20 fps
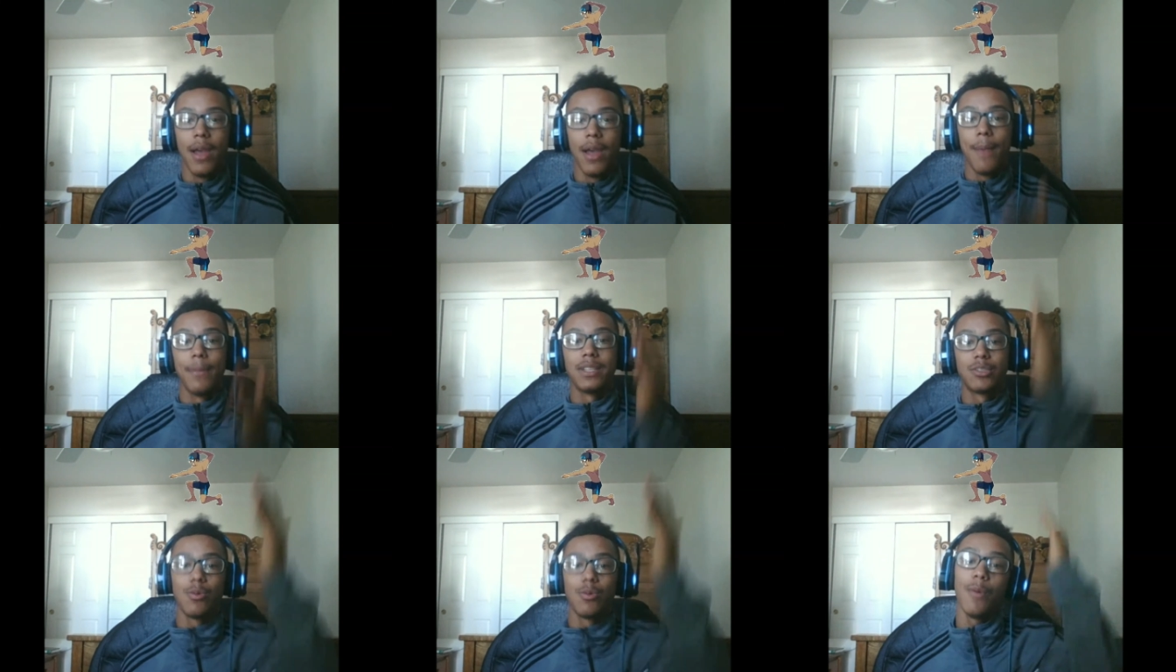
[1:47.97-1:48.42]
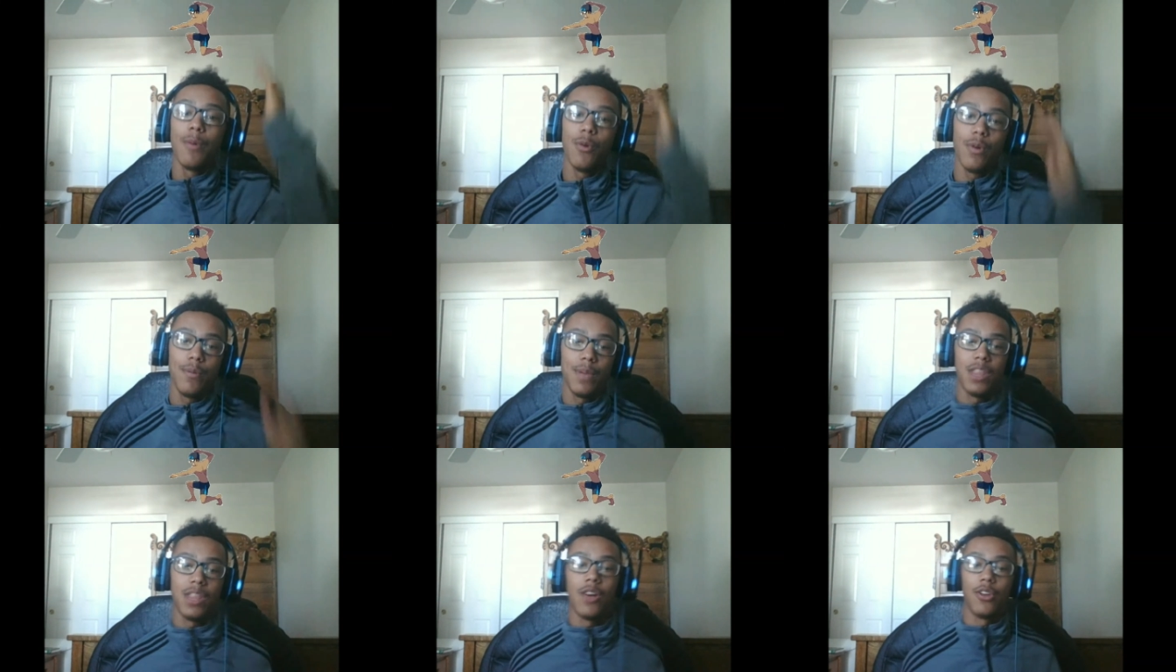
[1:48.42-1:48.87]
But swimmer
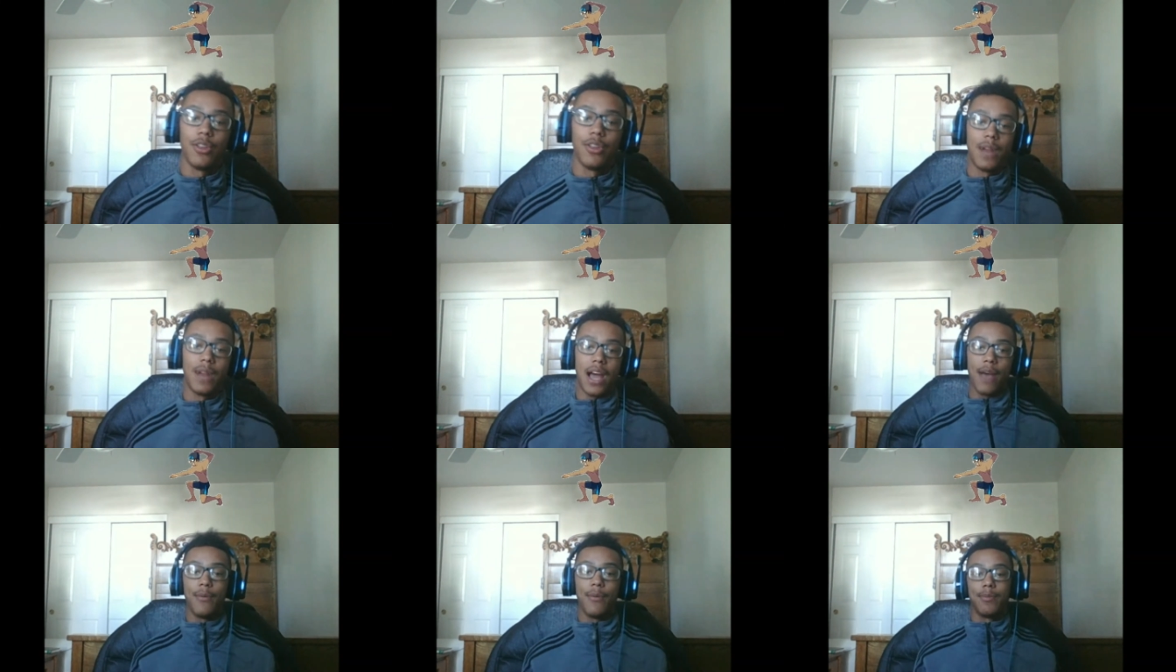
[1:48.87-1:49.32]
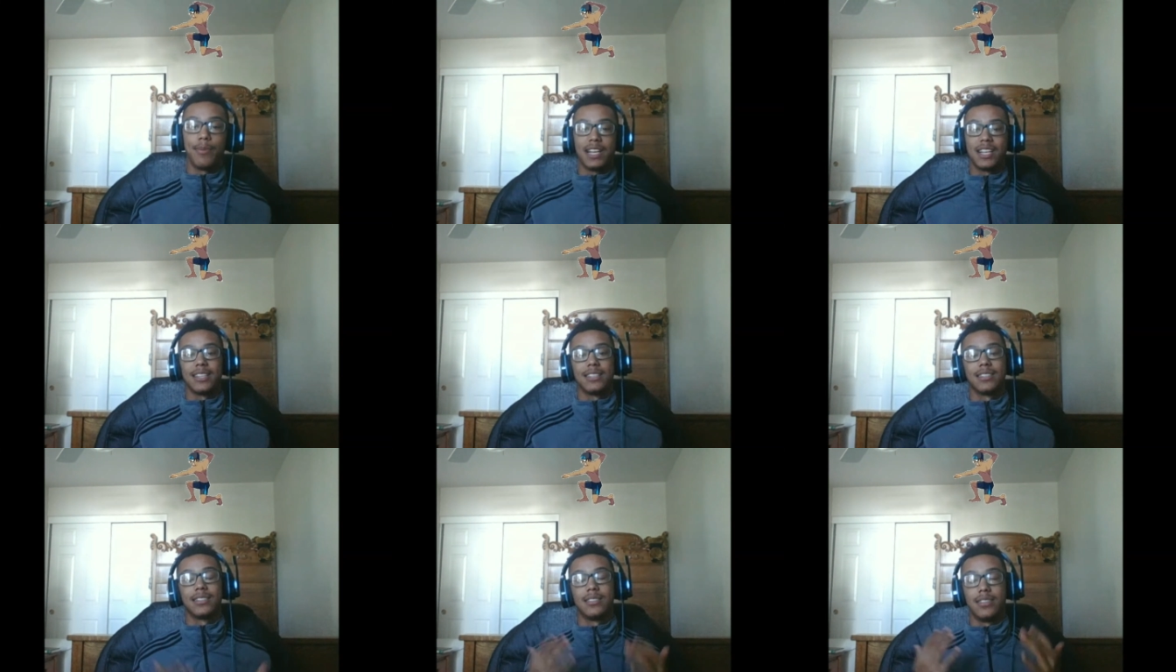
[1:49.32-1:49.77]
would be the only one I would,
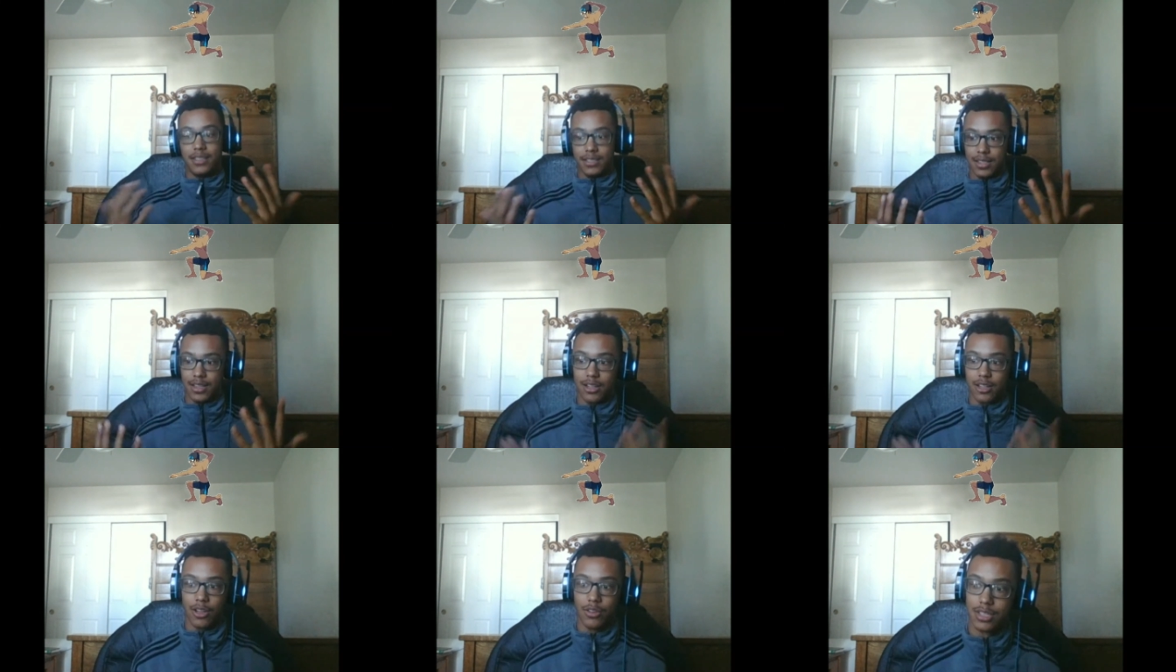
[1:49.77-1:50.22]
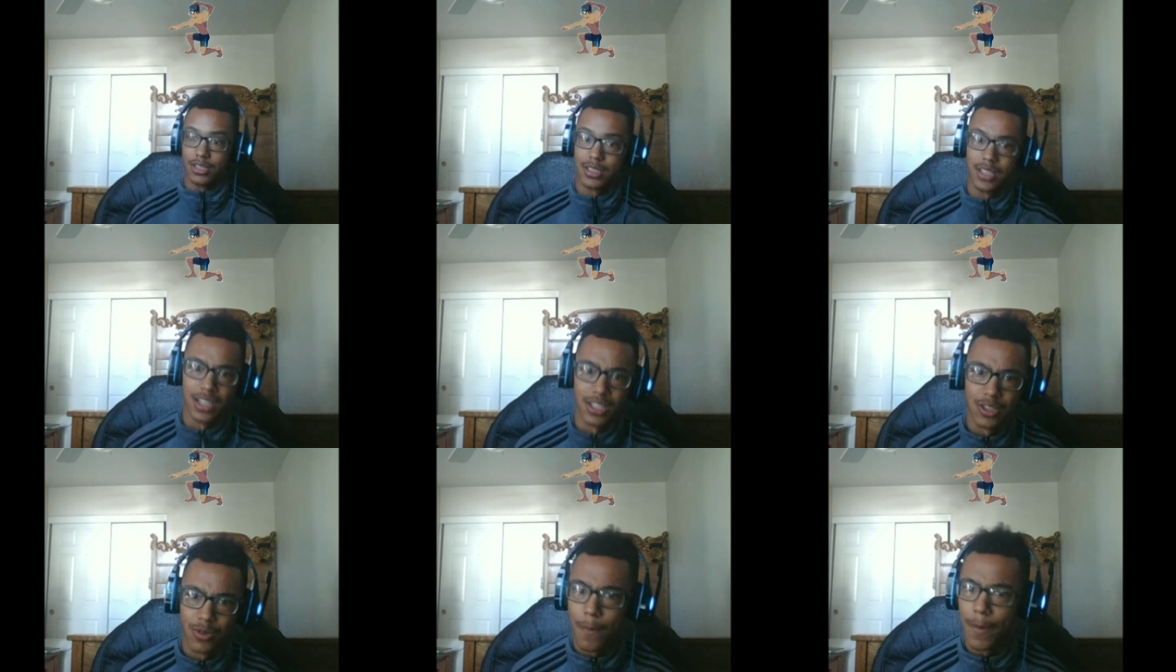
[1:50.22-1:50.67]
because he's the closest
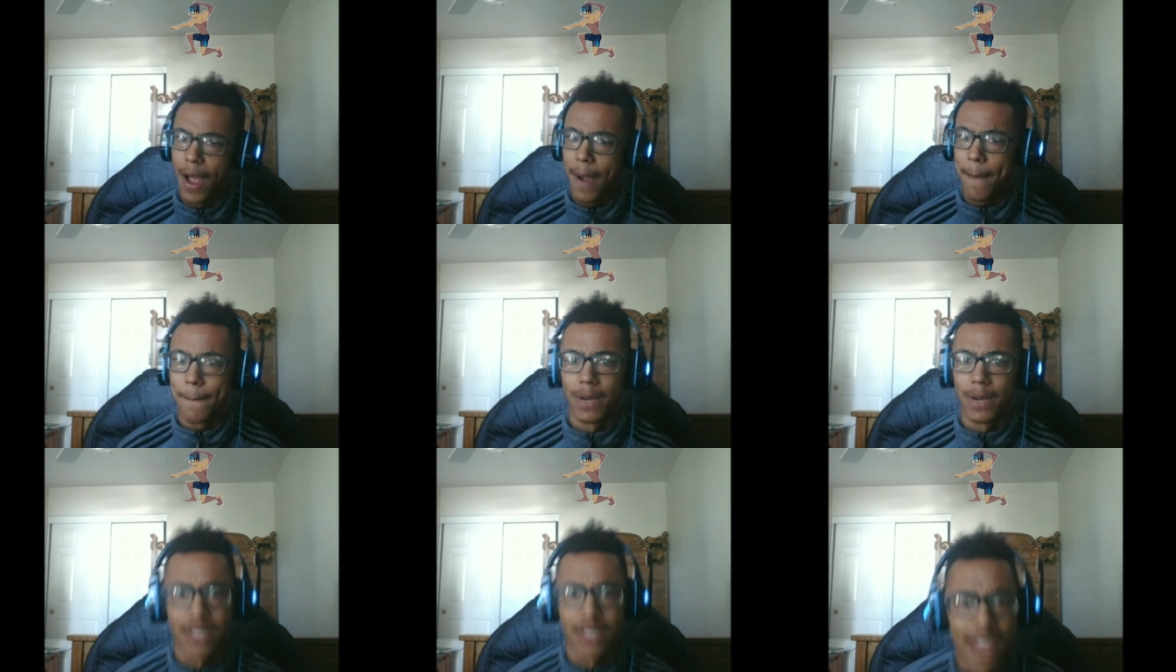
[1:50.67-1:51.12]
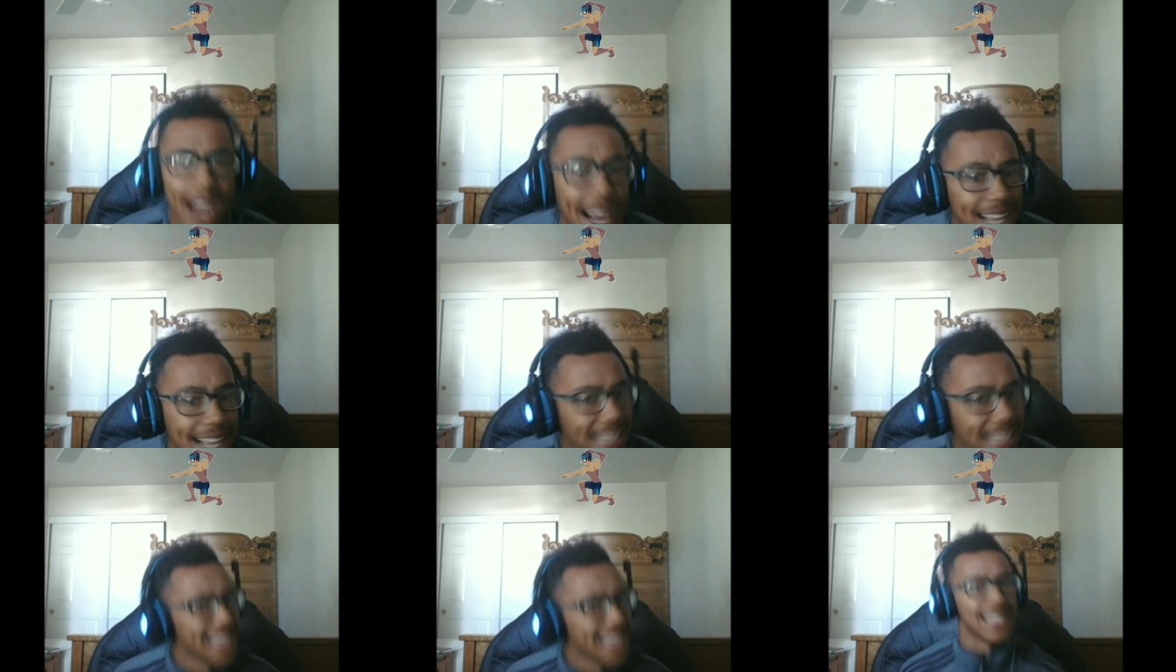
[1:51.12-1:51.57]
thing to a black person I
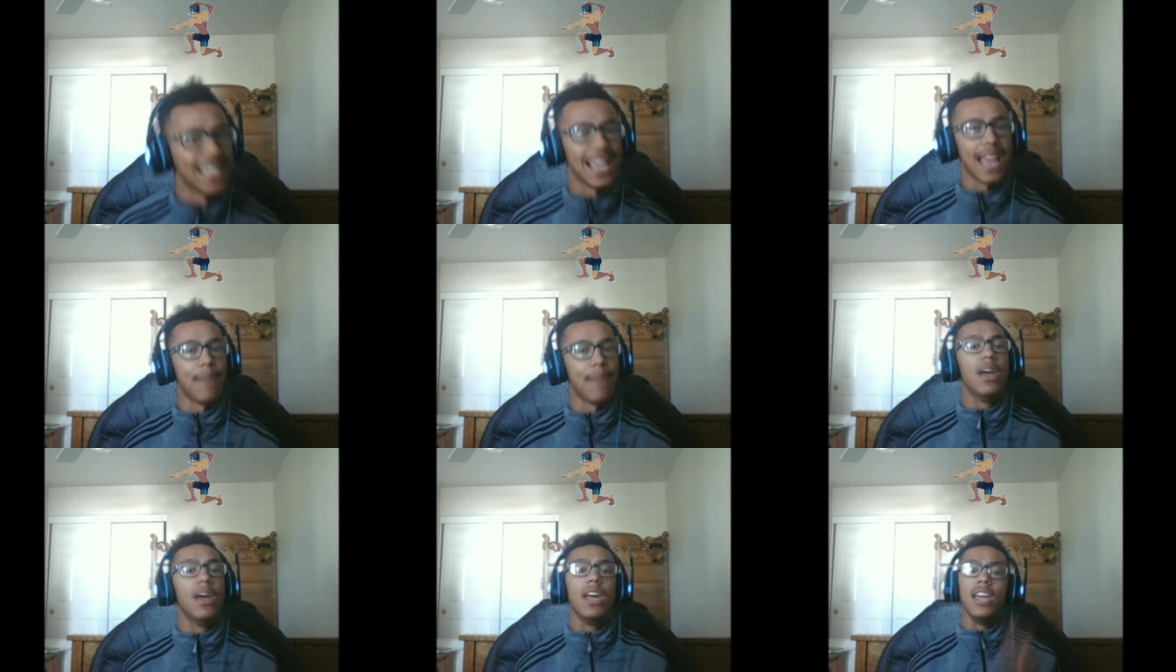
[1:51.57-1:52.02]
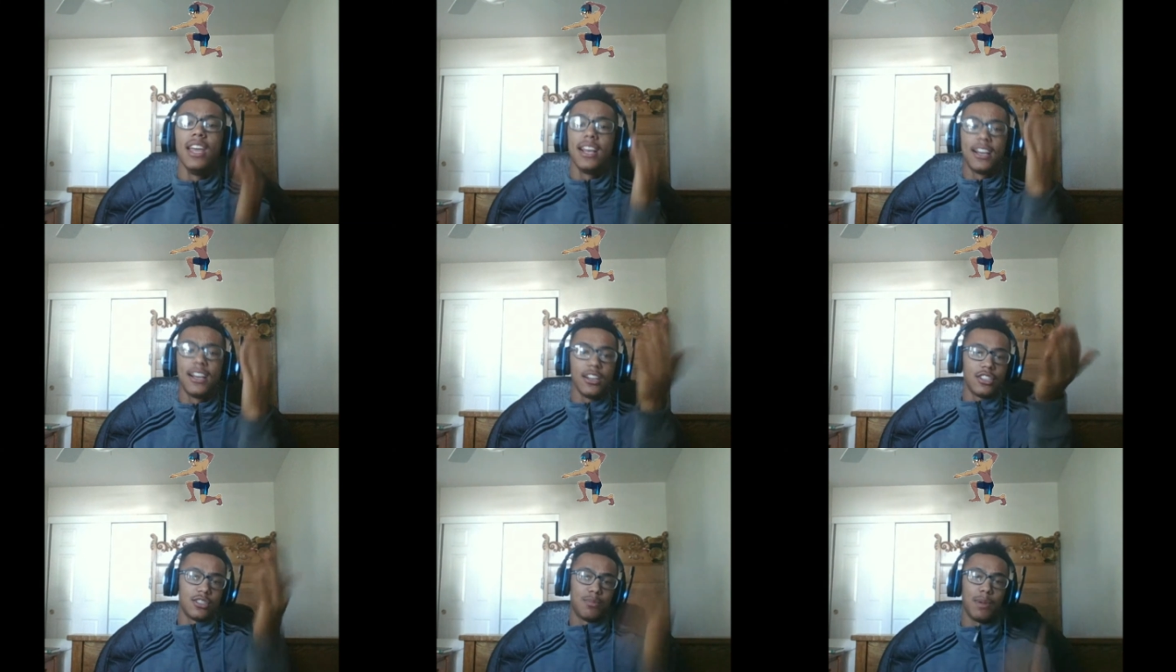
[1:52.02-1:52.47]
can get in the game. He
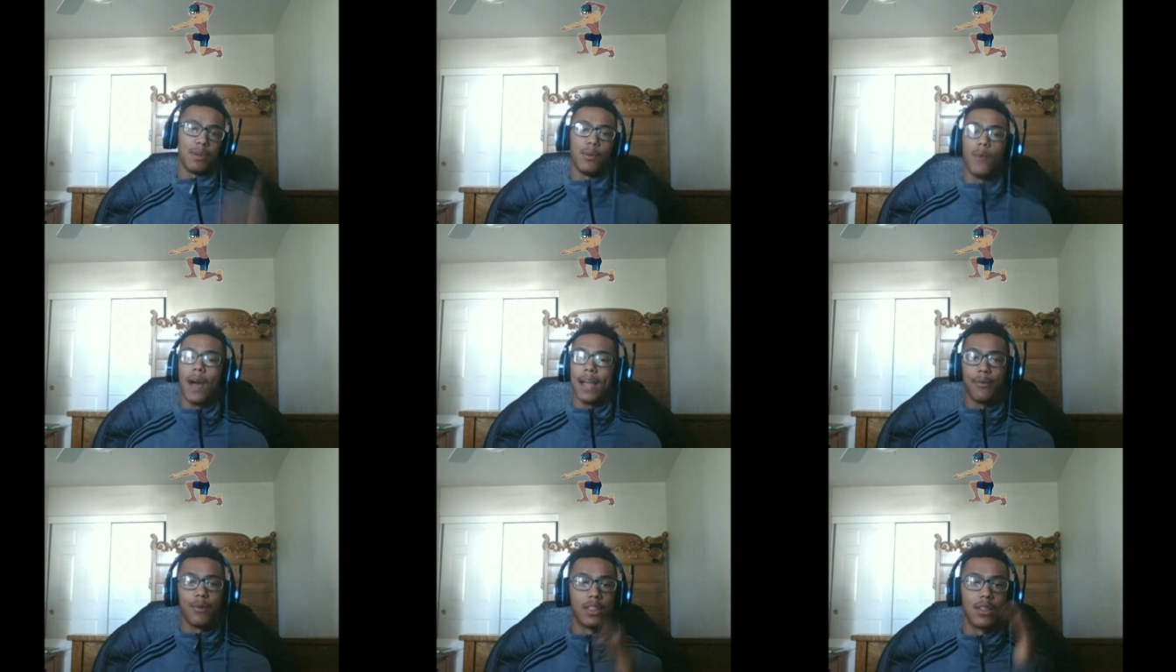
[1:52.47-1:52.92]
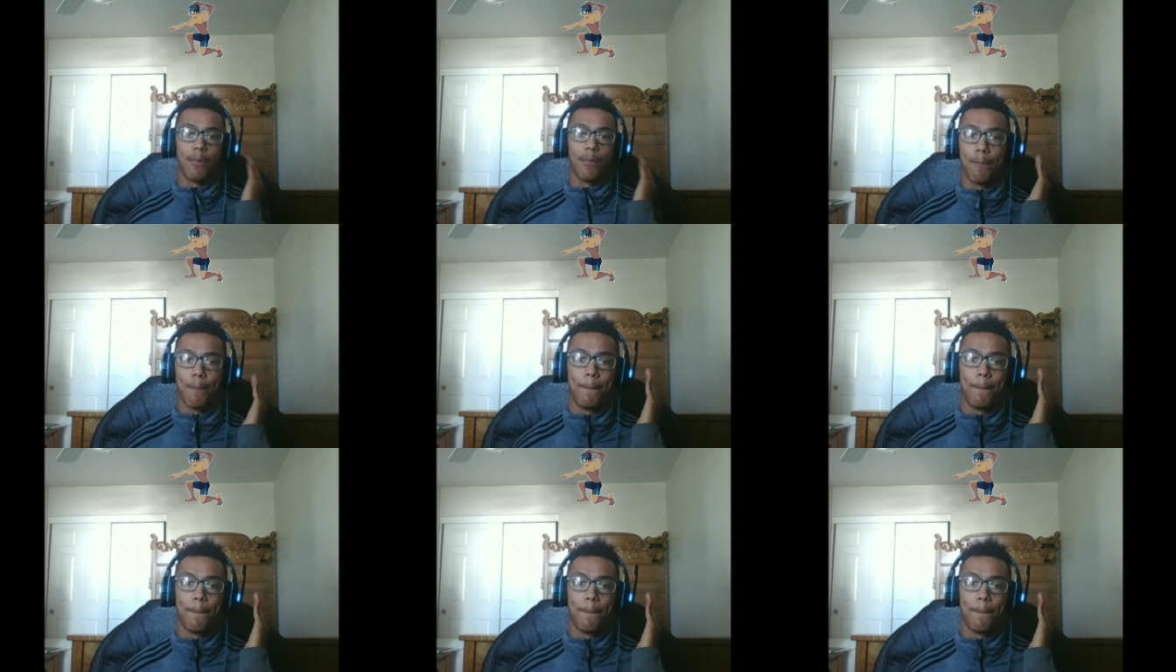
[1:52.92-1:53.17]
could just be white with a